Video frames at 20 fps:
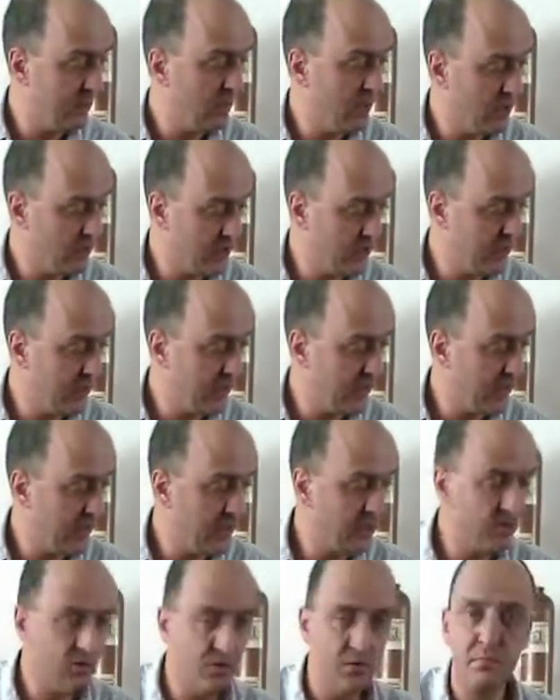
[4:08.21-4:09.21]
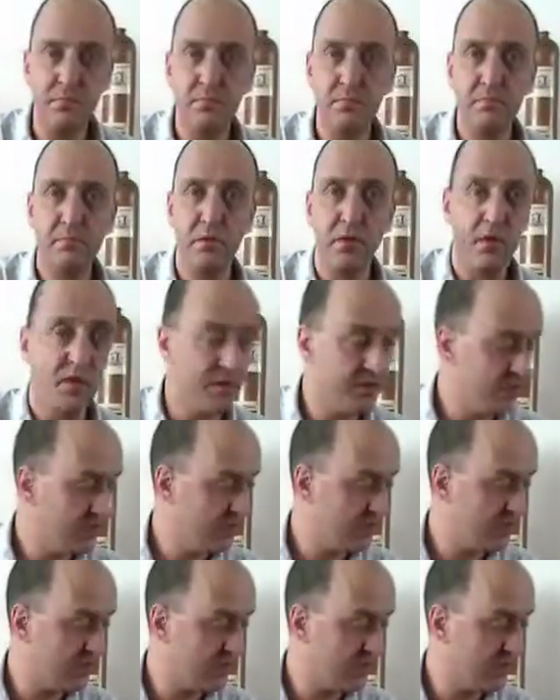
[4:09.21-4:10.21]
Only I had to put on
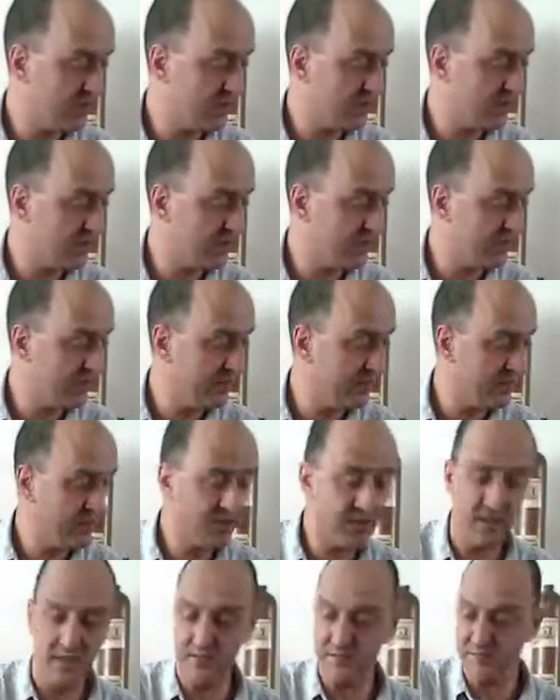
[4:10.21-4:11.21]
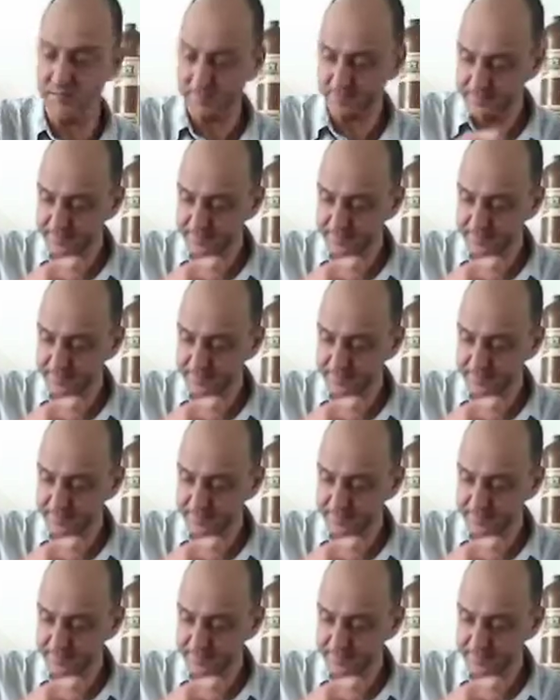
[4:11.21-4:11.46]
a Truss Rod cover myself.